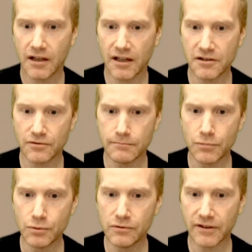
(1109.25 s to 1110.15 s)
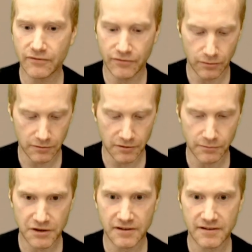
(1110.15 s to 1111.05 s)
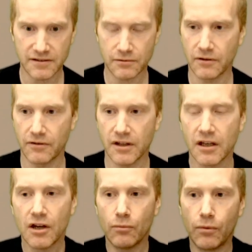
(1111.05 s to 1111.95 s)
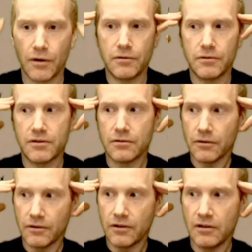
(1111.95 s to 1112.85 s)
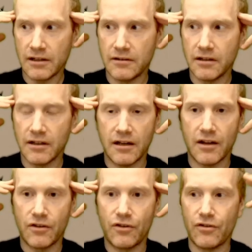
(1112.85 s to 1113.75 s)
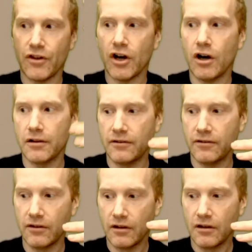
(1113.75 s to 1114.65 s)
and you're moving forward, which is the sort of thing where you start connecting then a thought